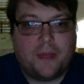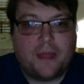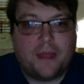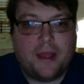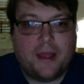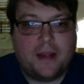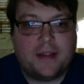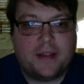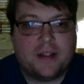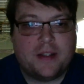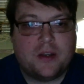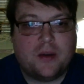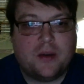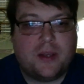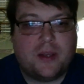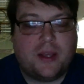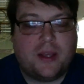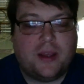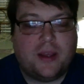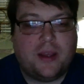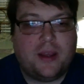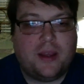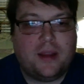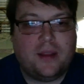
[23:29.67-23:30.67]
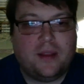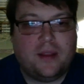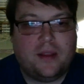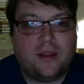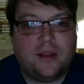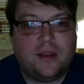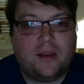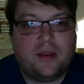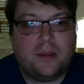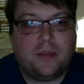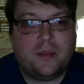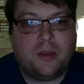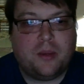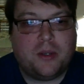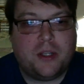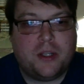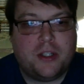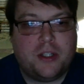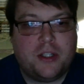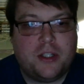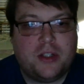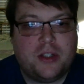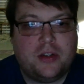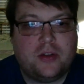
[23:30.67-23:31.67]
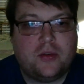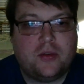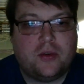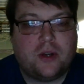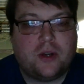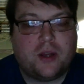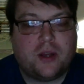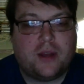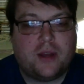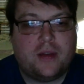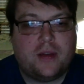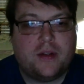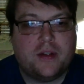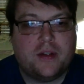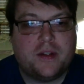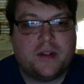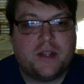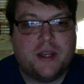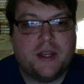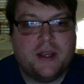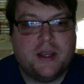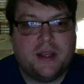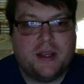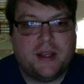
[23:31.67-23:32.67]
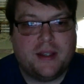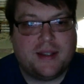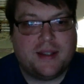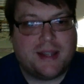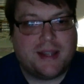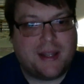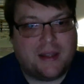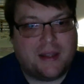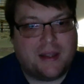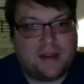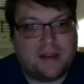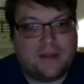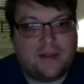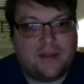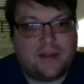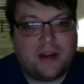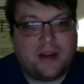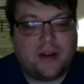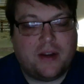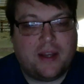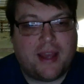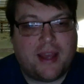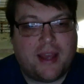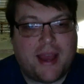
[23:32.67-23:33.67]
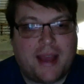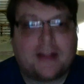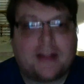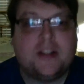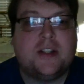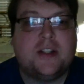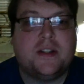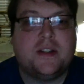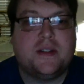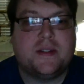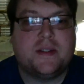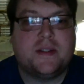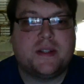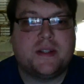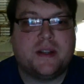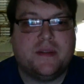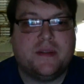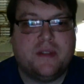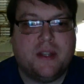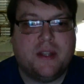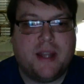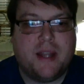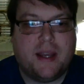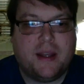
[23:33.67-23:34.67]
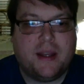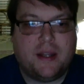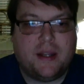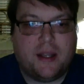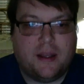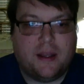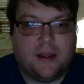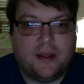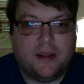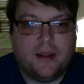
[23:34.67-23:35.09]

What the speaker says: And so bodhicitta toward others is like the very actions of the deity.